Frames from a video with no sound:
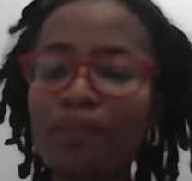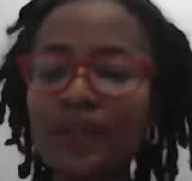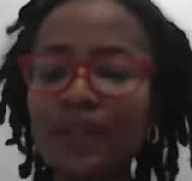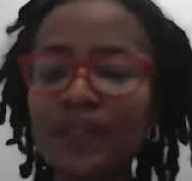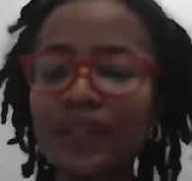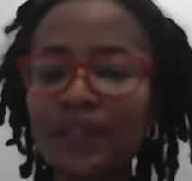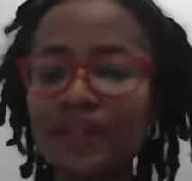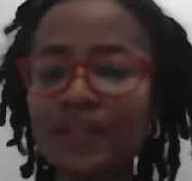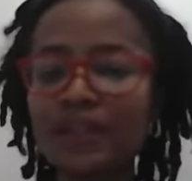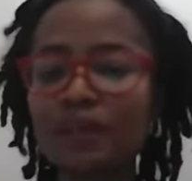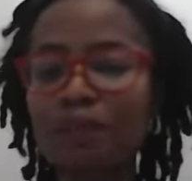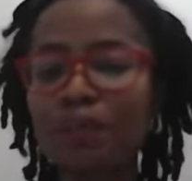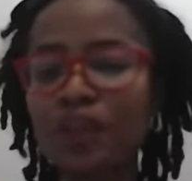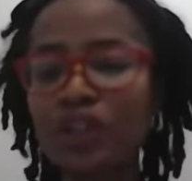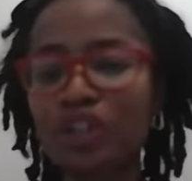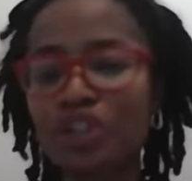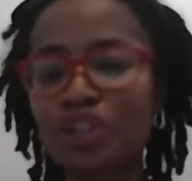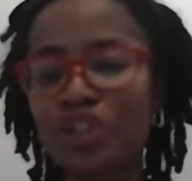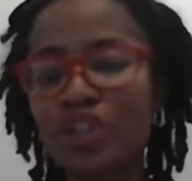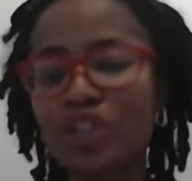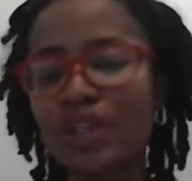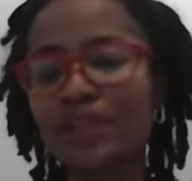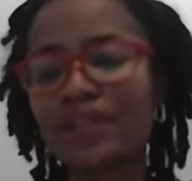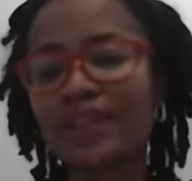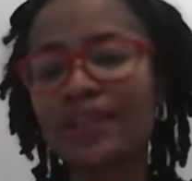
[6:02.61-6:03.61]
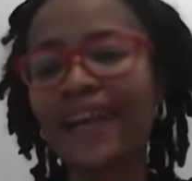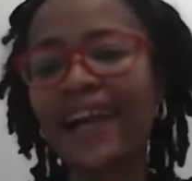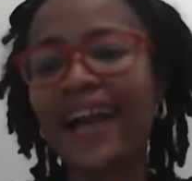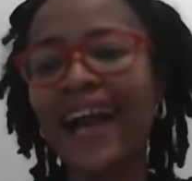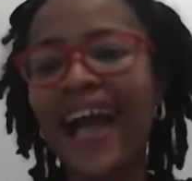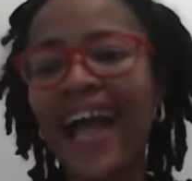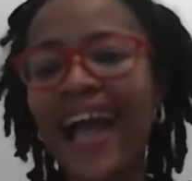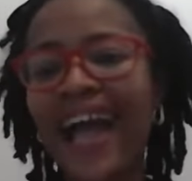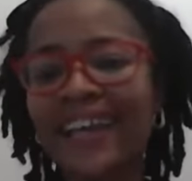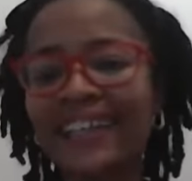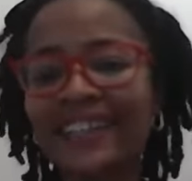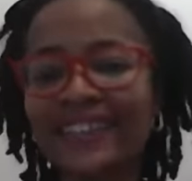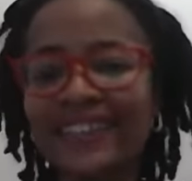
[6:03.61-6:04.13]
peace, patience,
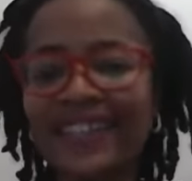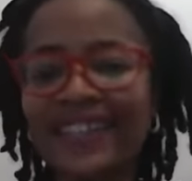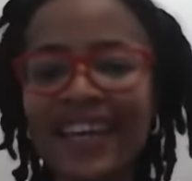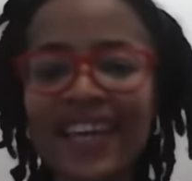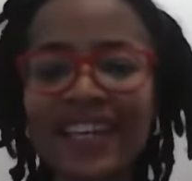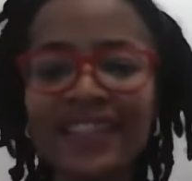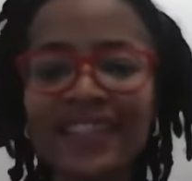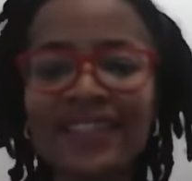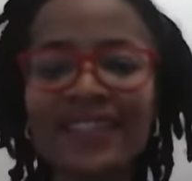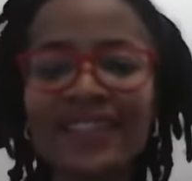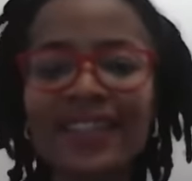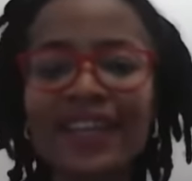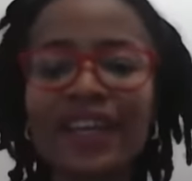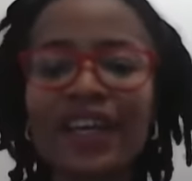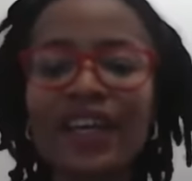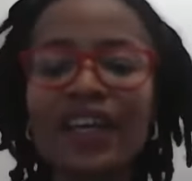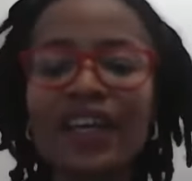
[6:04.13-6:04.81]
kindness,